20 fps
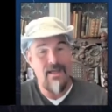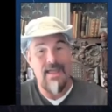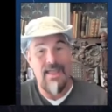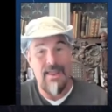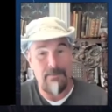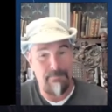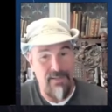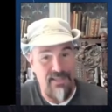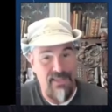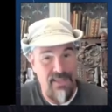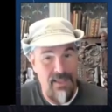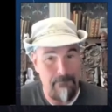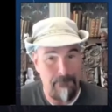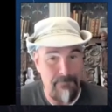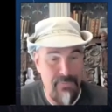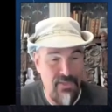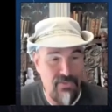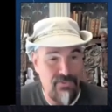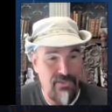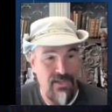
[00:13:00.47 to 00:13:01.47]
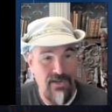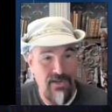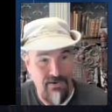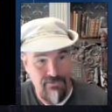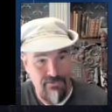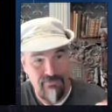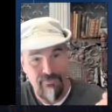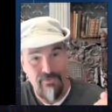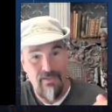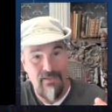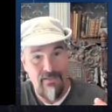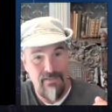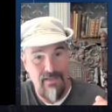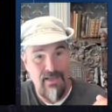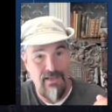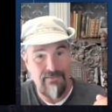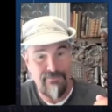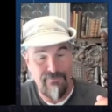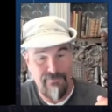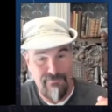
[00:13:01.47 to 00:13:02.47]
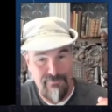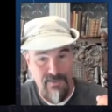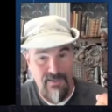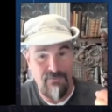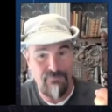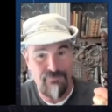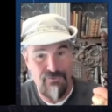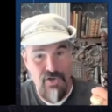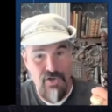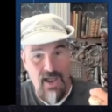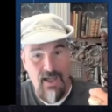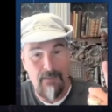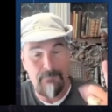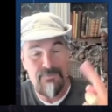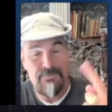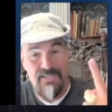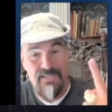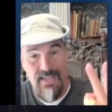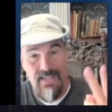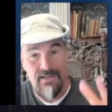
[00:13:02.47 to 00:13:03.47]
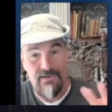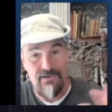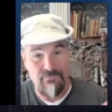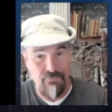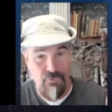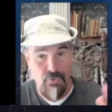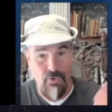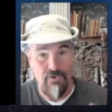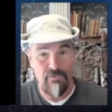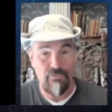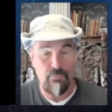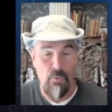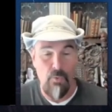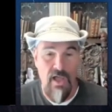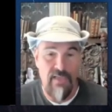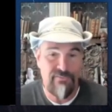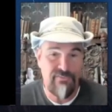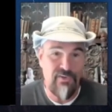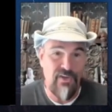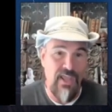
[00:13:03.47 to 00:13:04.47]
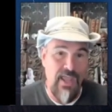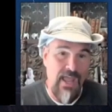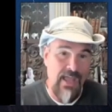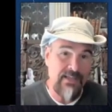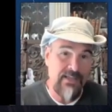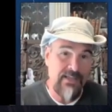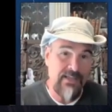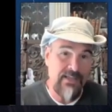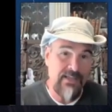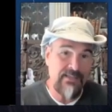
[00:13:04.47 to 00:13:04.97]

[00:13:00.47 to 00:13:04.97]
and became billionaires. Uh, Steve Jobs and, of course, Wozniak.